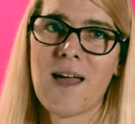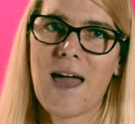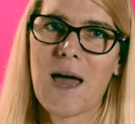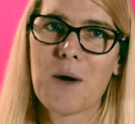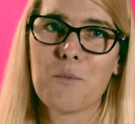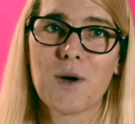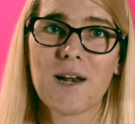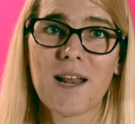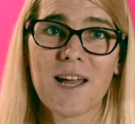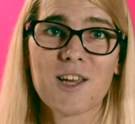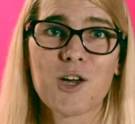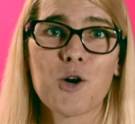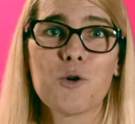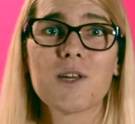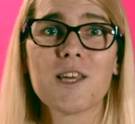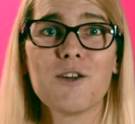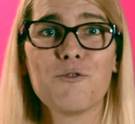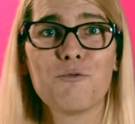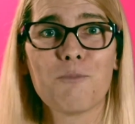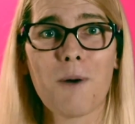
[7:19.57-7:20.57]
And when I go
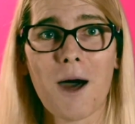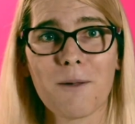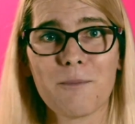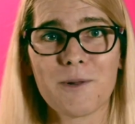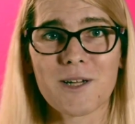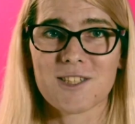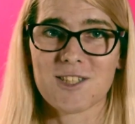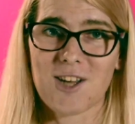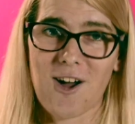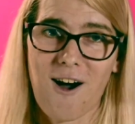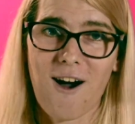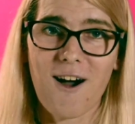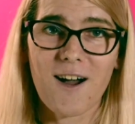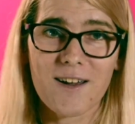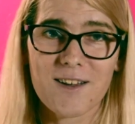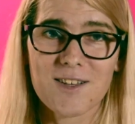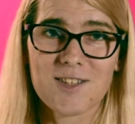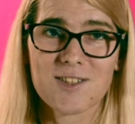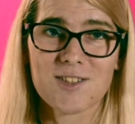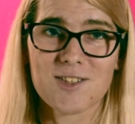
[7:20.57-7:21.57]
give public
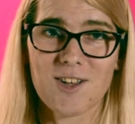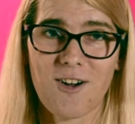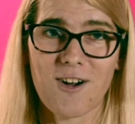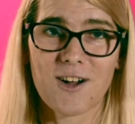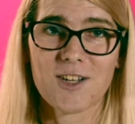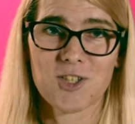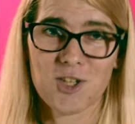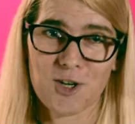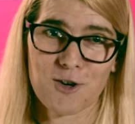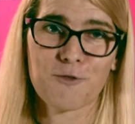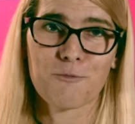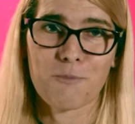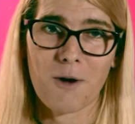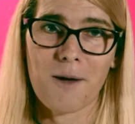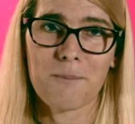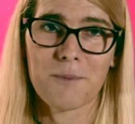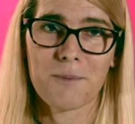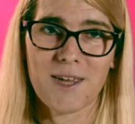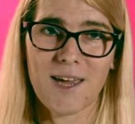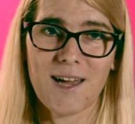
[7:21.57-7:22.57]
talks on TERF
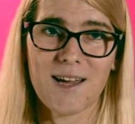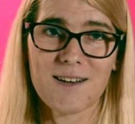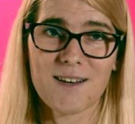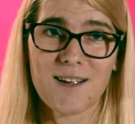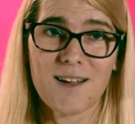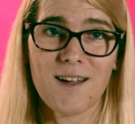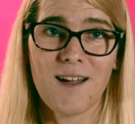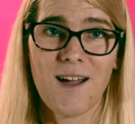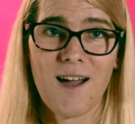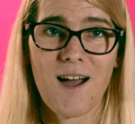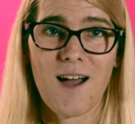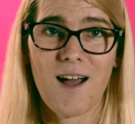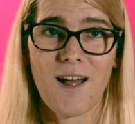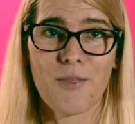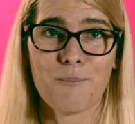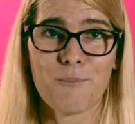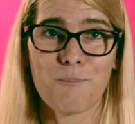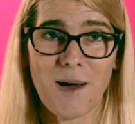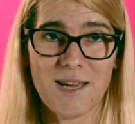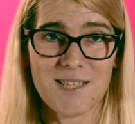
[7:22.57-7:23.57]
propaganda,
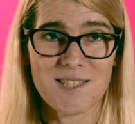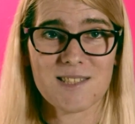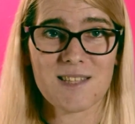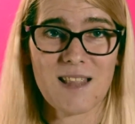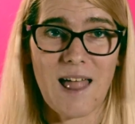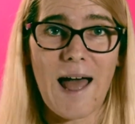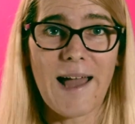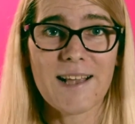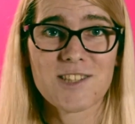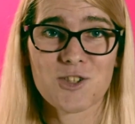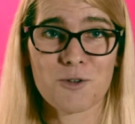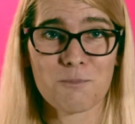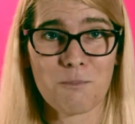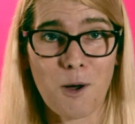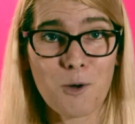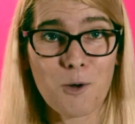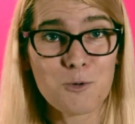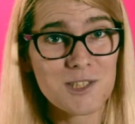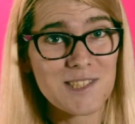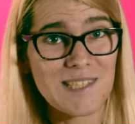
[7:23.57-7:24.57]
my slides are
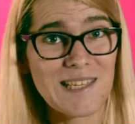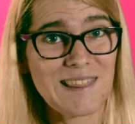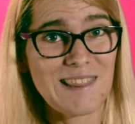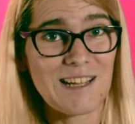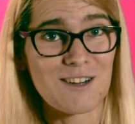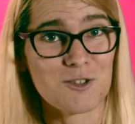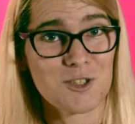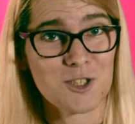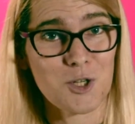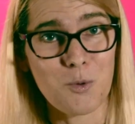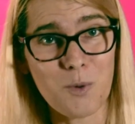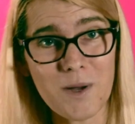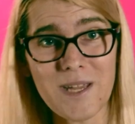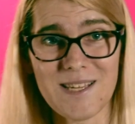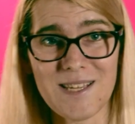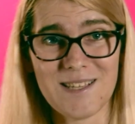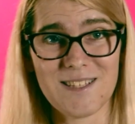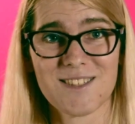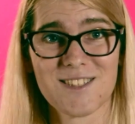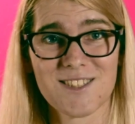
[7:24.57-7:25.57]
mostly their
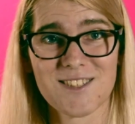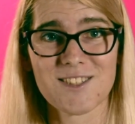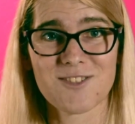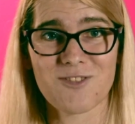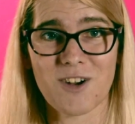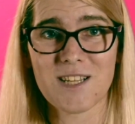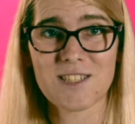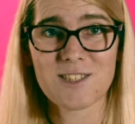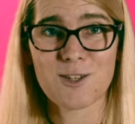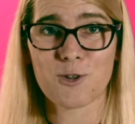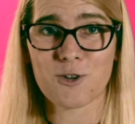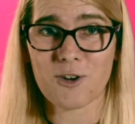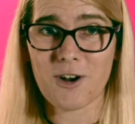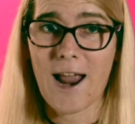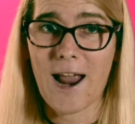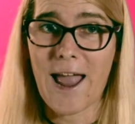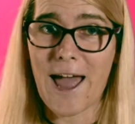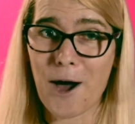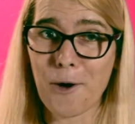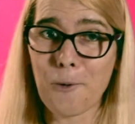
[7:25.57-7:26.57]
tweets, right? So
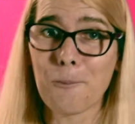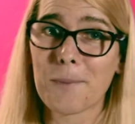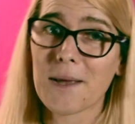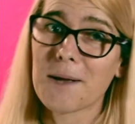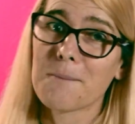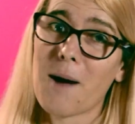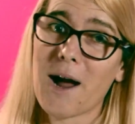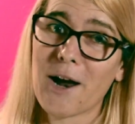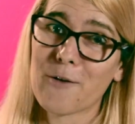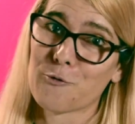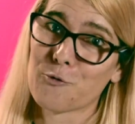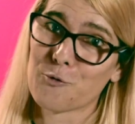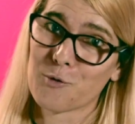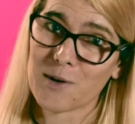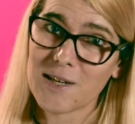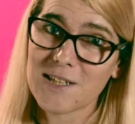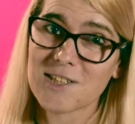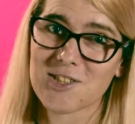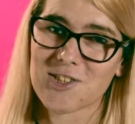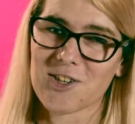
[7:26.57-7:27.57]
they're helping my
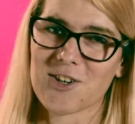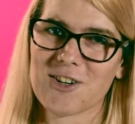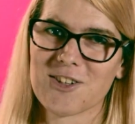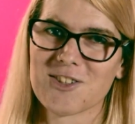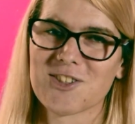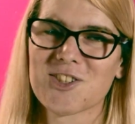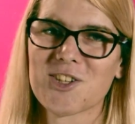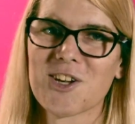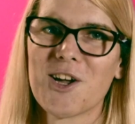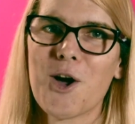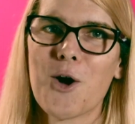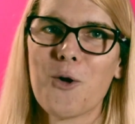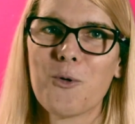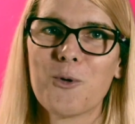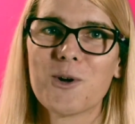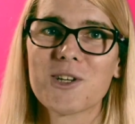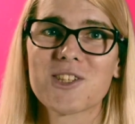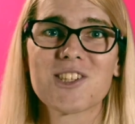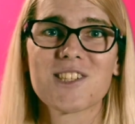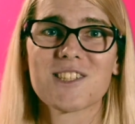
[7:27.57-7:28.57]
research,
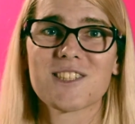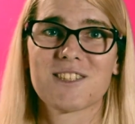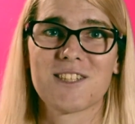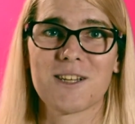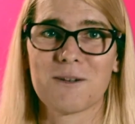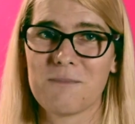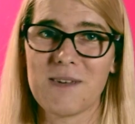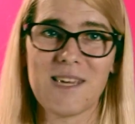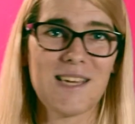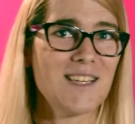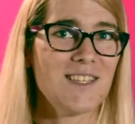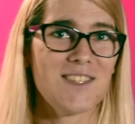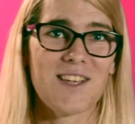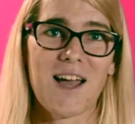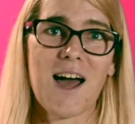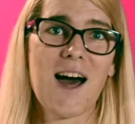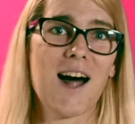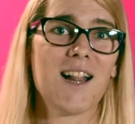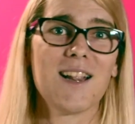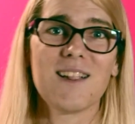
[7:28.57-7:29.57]
which is to me
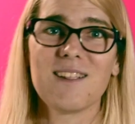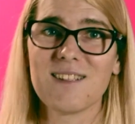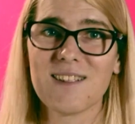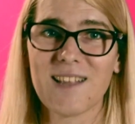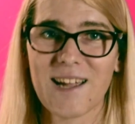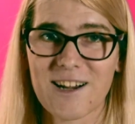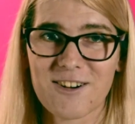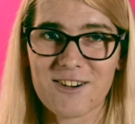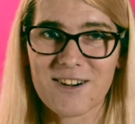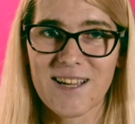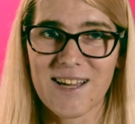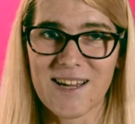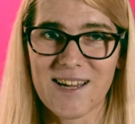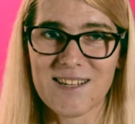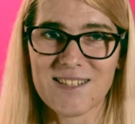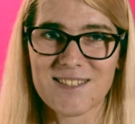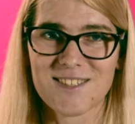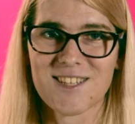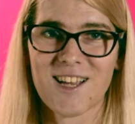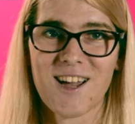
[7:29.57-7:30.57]

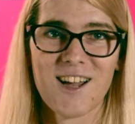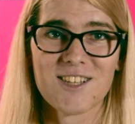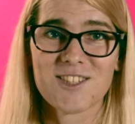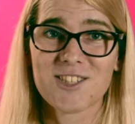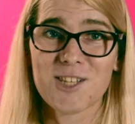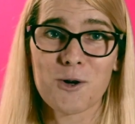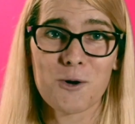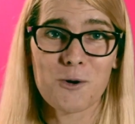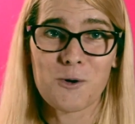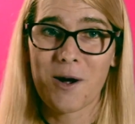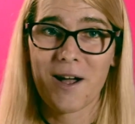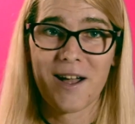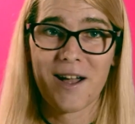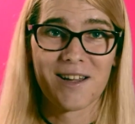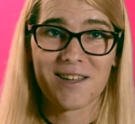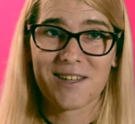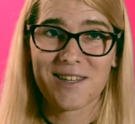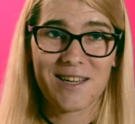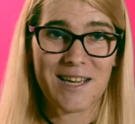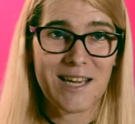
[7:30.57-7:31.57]
hilarious. So
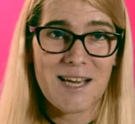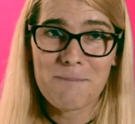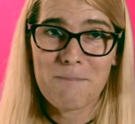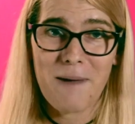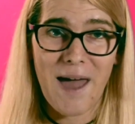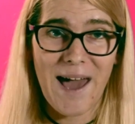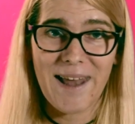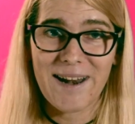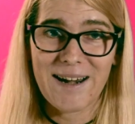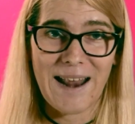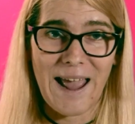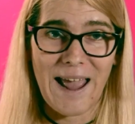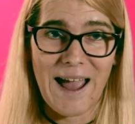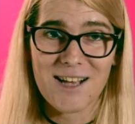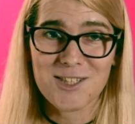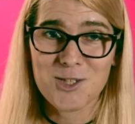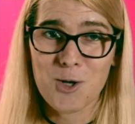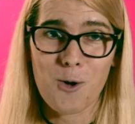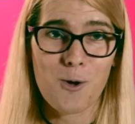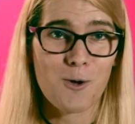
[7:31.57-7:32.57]
keep at it,
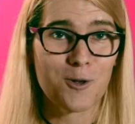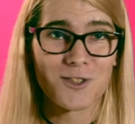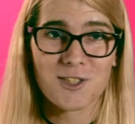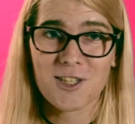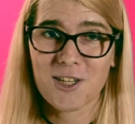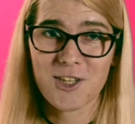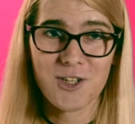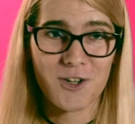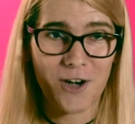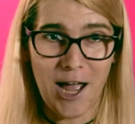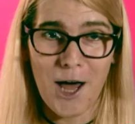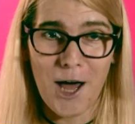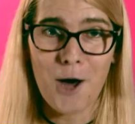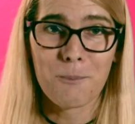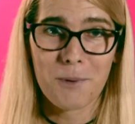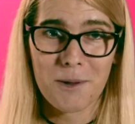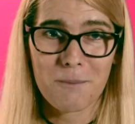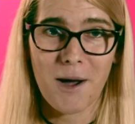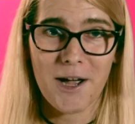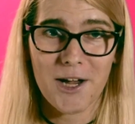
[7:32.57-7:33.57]
assholes. You're
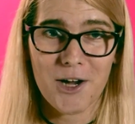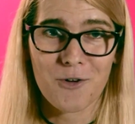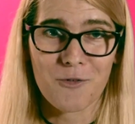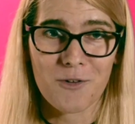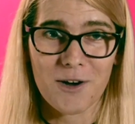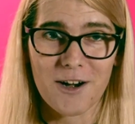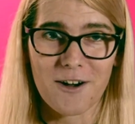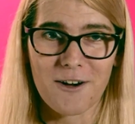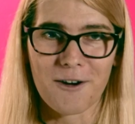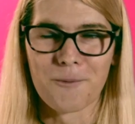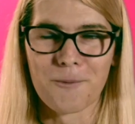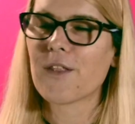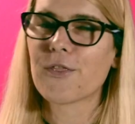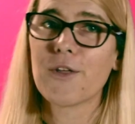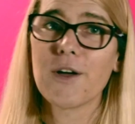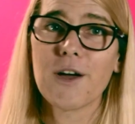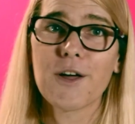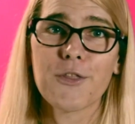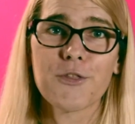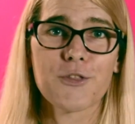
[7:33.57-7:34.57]
helping my career.
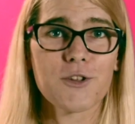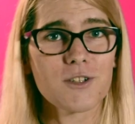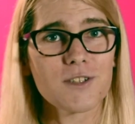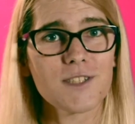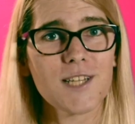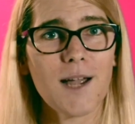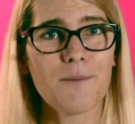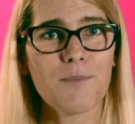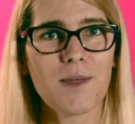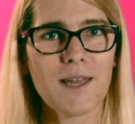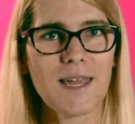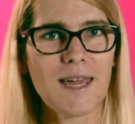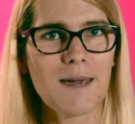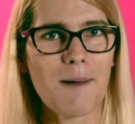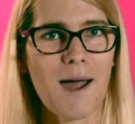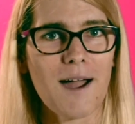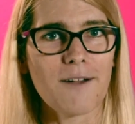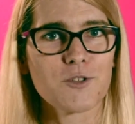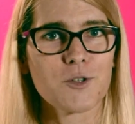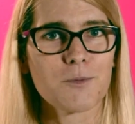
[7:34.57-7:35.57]
The third time they came
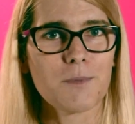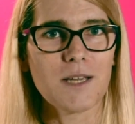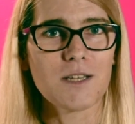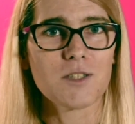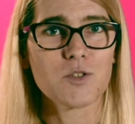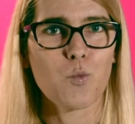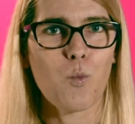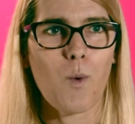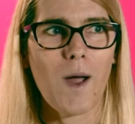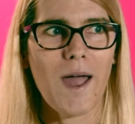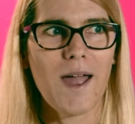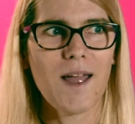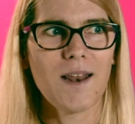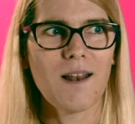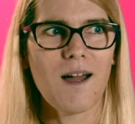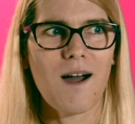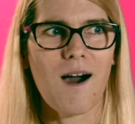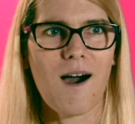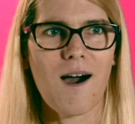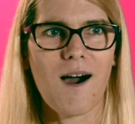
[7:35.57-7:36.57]
after me is
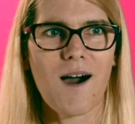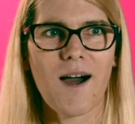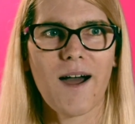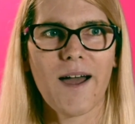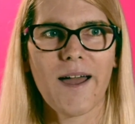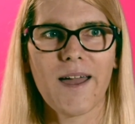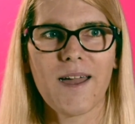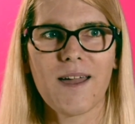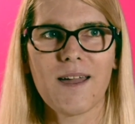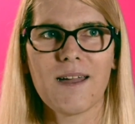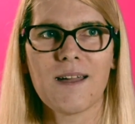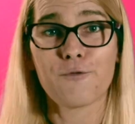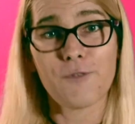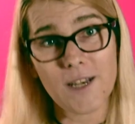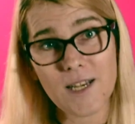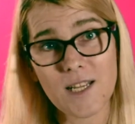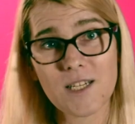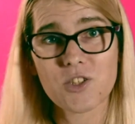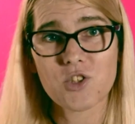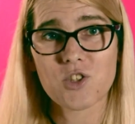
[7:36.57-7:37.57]
when I
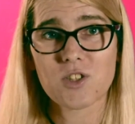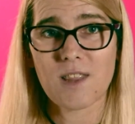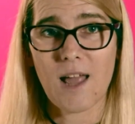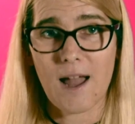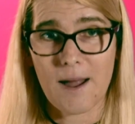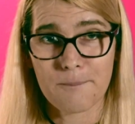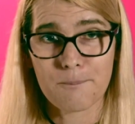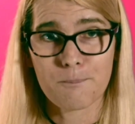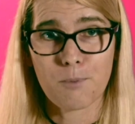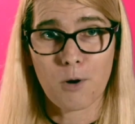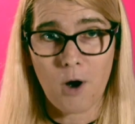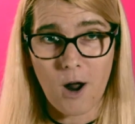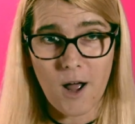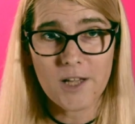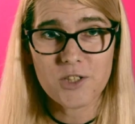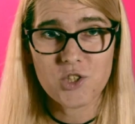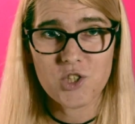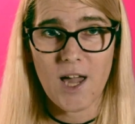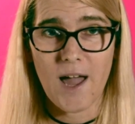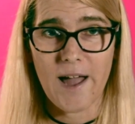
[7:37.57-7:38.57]
finished that
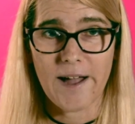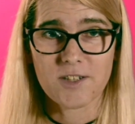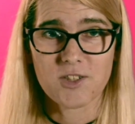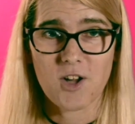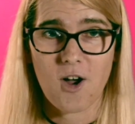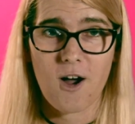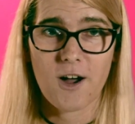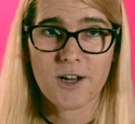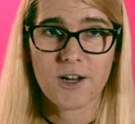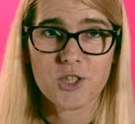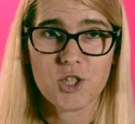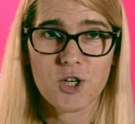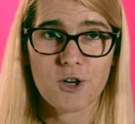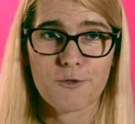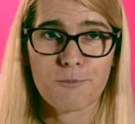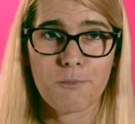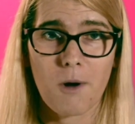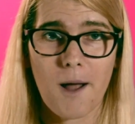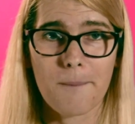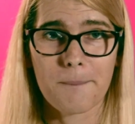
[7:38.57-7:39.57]
project on
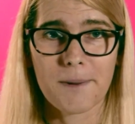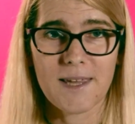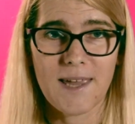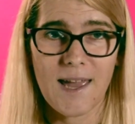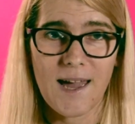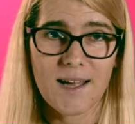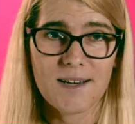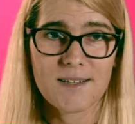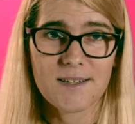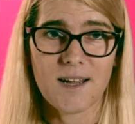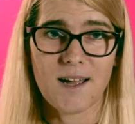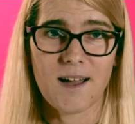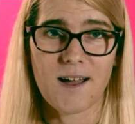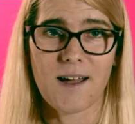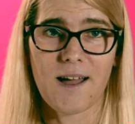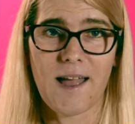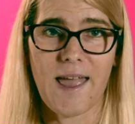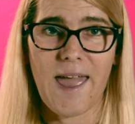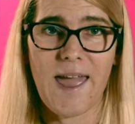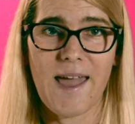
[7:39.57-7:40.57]
TERF
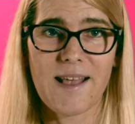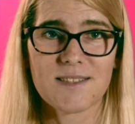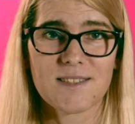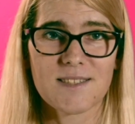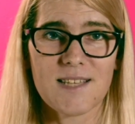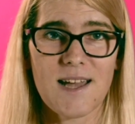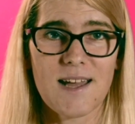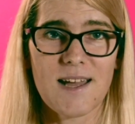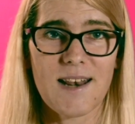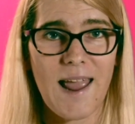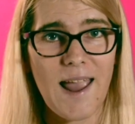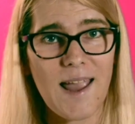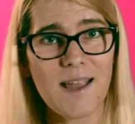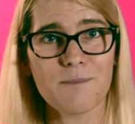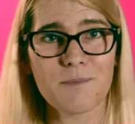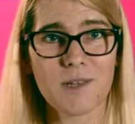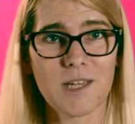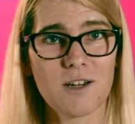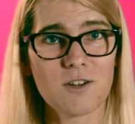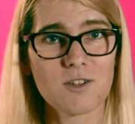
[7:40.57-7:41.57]
propaganda and said,
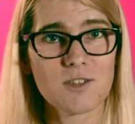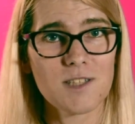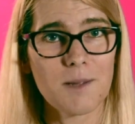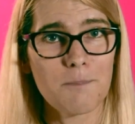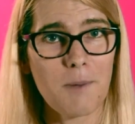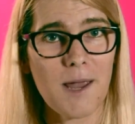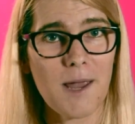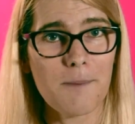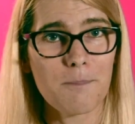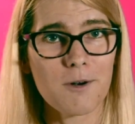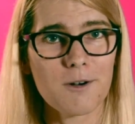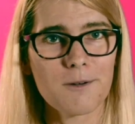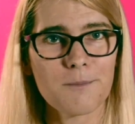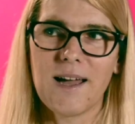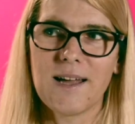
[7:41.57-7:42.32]
hey, here's the paper.